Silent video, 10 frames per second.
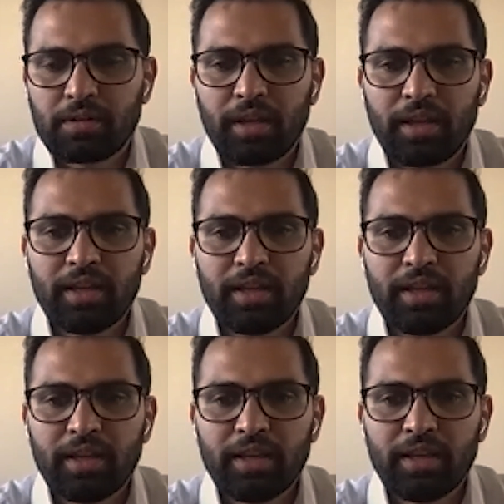
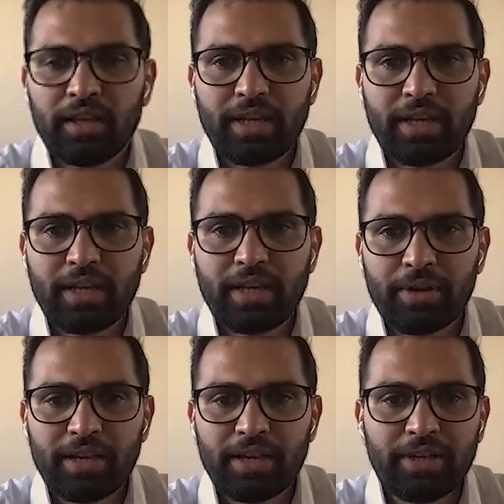In
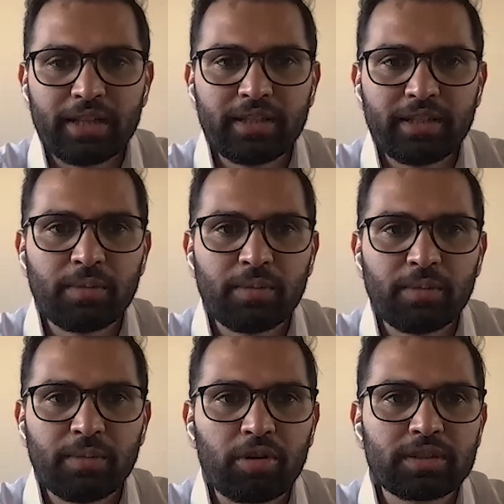every healthy
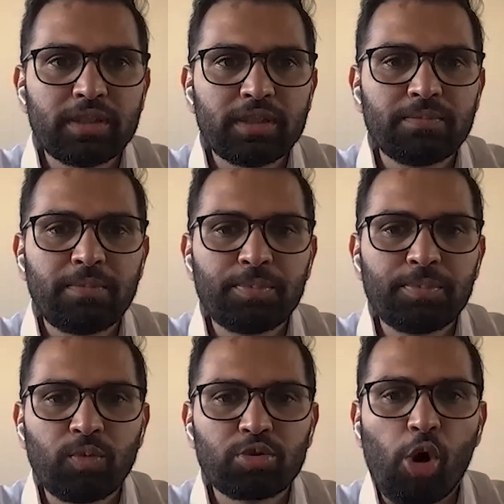democracy, people want
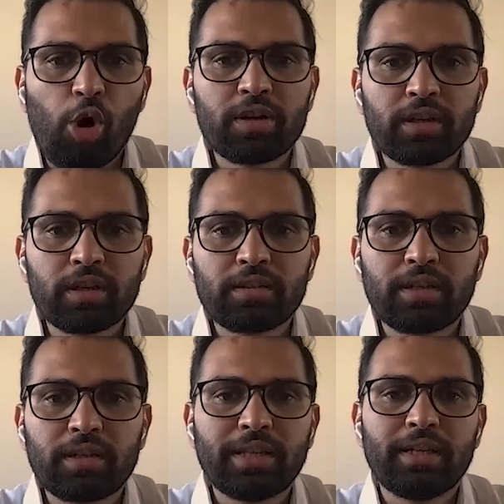to honor
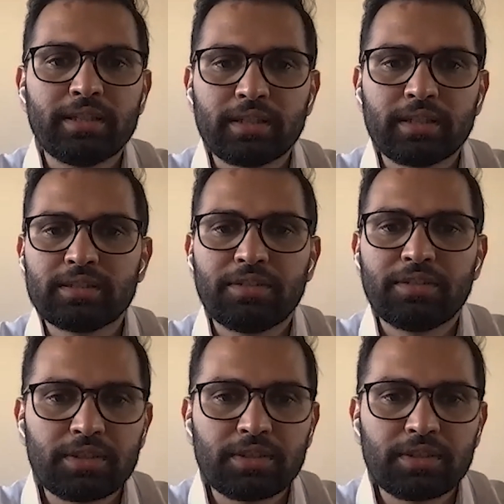their leaders, their
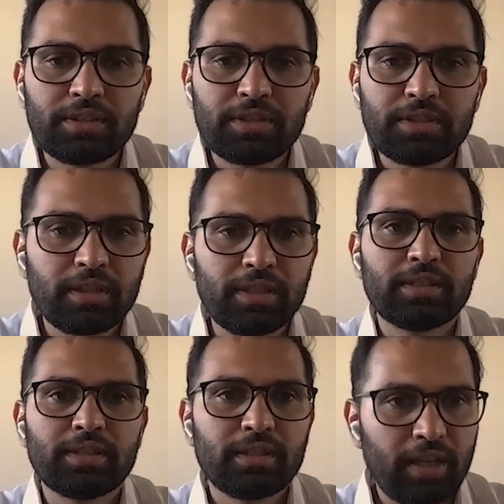visionaries, and
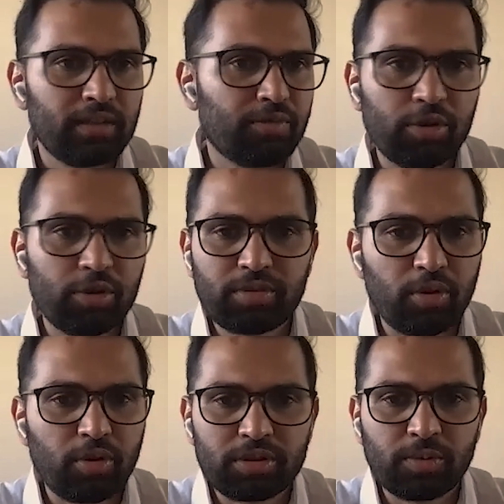of course
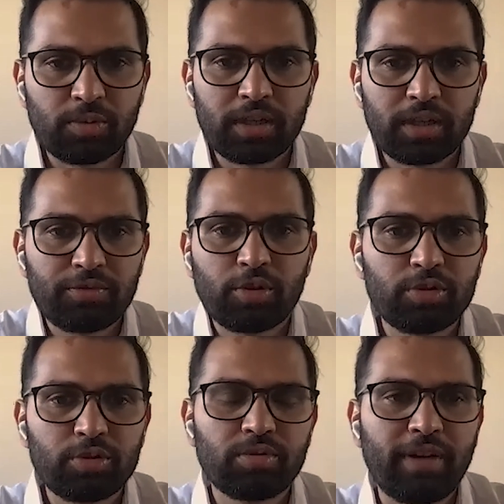across the world, if you go, you'll find